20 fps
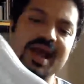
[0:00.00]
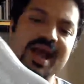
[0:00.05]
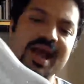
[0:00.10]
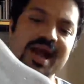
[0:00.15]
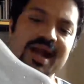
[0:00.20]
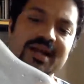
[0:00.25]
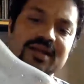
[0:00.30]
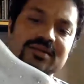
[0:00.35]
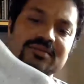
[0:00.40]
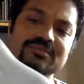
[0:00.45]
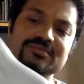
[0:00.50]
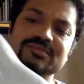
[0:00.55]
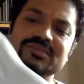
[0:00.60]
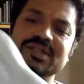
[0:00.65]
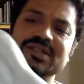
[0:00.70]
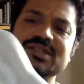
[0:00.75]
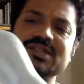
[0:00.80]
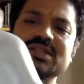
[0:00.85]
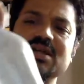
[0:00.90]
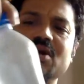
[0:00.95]
and
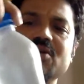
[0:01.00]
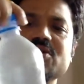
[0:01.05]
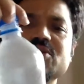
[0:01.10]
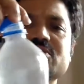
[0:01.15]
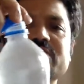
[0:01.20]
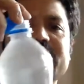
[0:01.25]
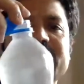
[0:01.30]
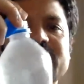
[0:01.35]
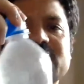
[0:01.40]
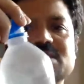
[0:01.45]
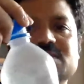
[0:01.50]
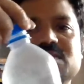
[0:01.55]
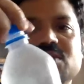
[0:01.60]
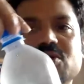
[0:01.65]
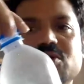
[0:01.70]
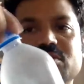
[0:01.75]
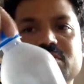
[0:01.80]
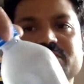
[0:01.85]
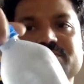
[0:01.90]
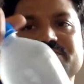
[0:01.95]
this is how you can
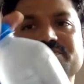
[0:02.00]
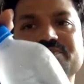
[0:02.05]
explore